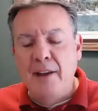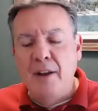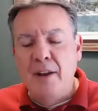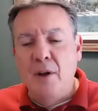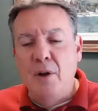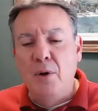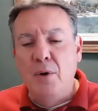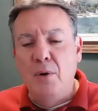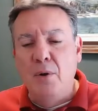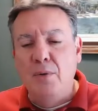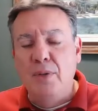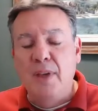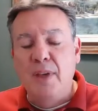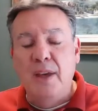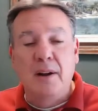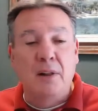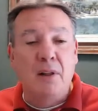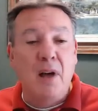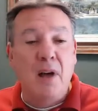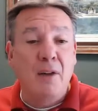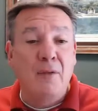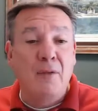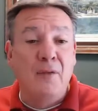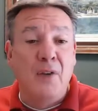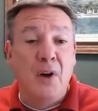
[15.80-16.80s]
know that a
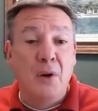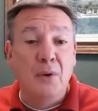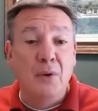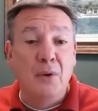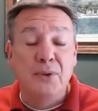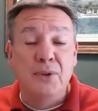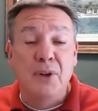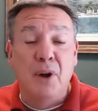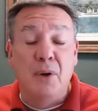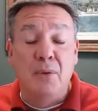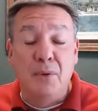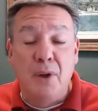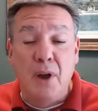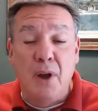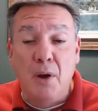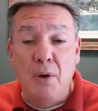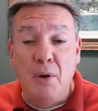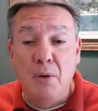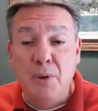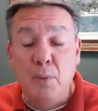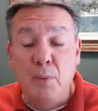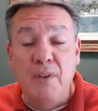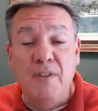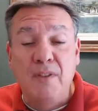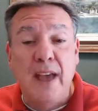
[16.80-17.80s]
lot of folks don't know
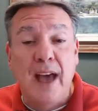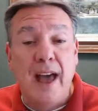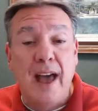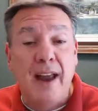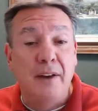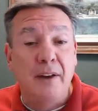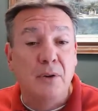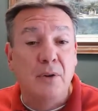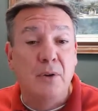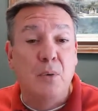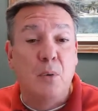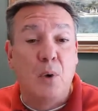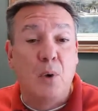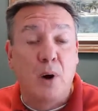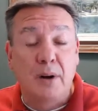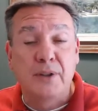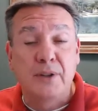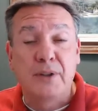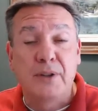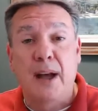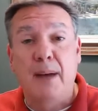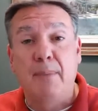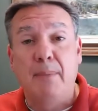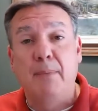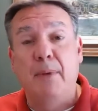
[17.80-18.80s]
that we've got a new
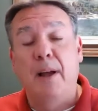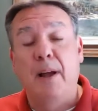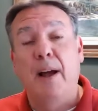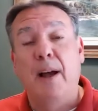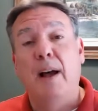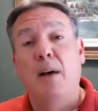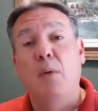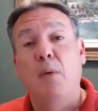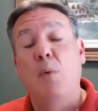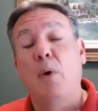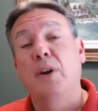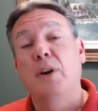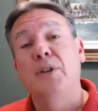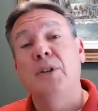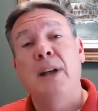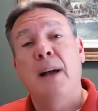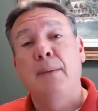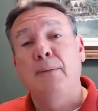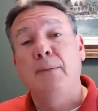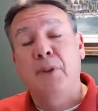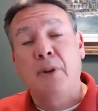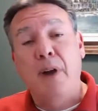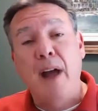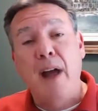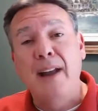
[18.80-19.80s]
workshop
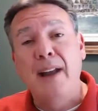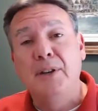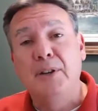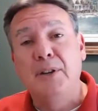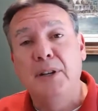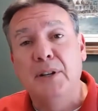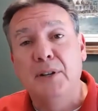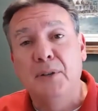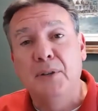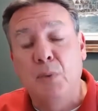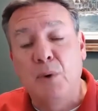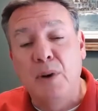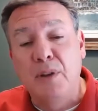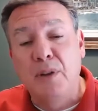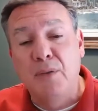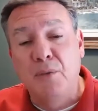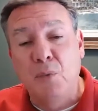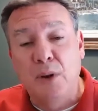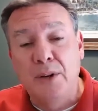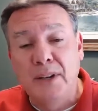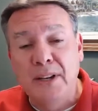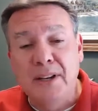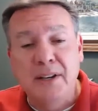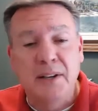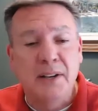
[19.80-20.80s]
strategy in
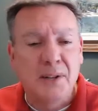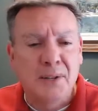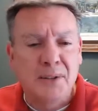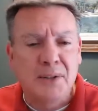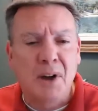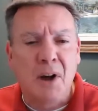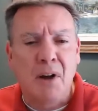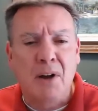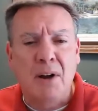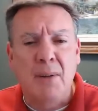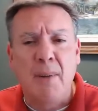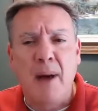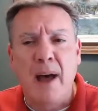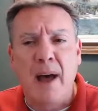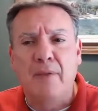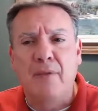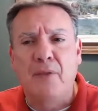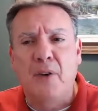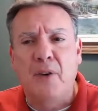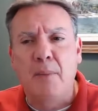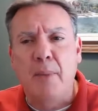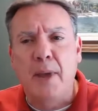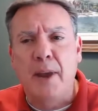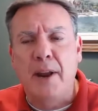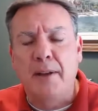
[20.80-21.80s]
2014. Let's talk about it
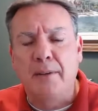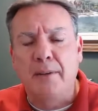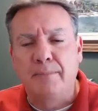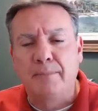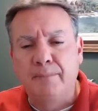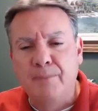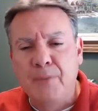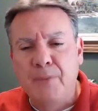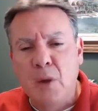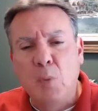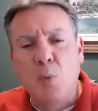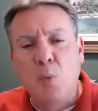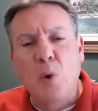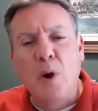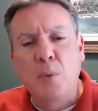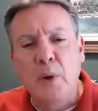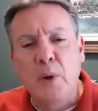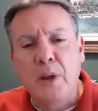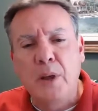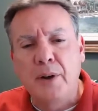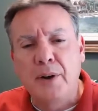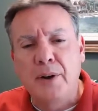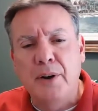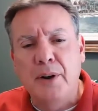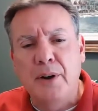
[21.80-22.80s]
for a minute. What are we
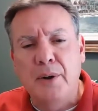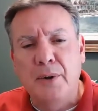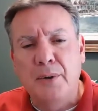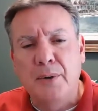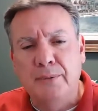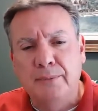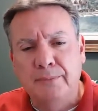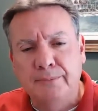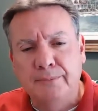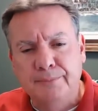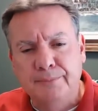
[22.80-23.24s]
going to do?